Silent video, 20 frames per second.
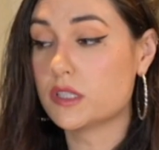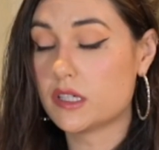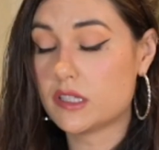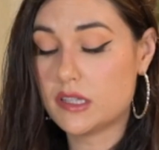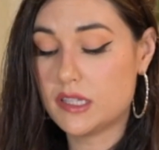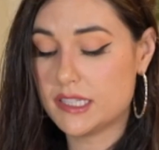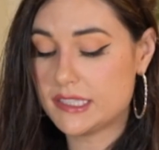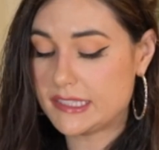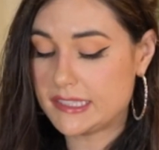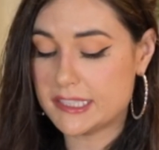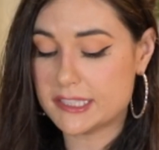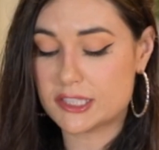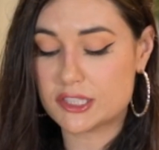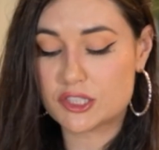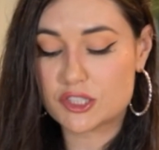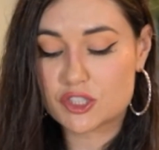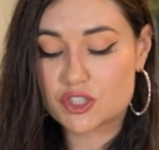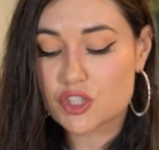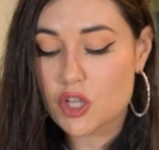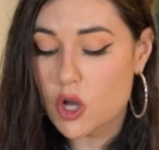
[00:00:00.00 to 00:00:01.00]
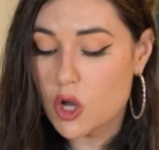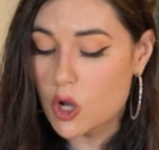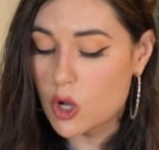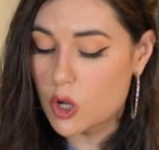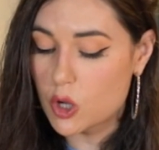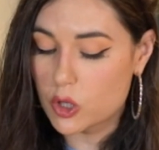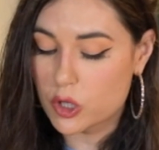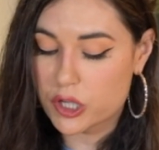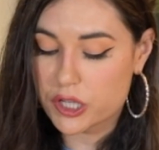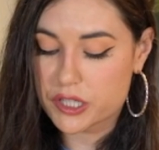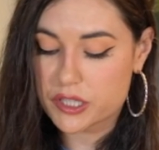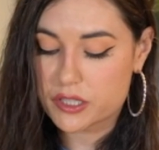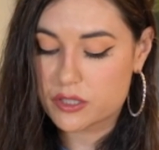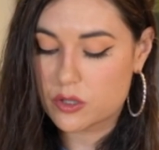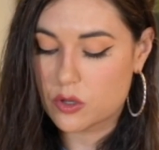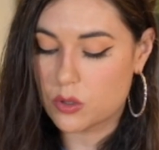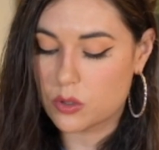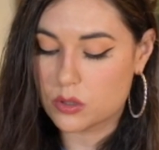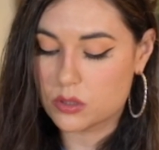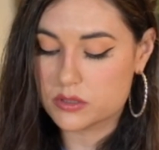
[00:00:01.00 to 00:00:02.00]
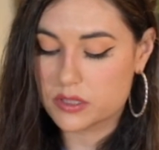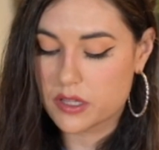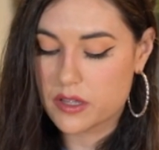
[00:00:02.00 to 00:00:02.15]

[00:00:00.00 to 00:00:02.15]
This is so good cold.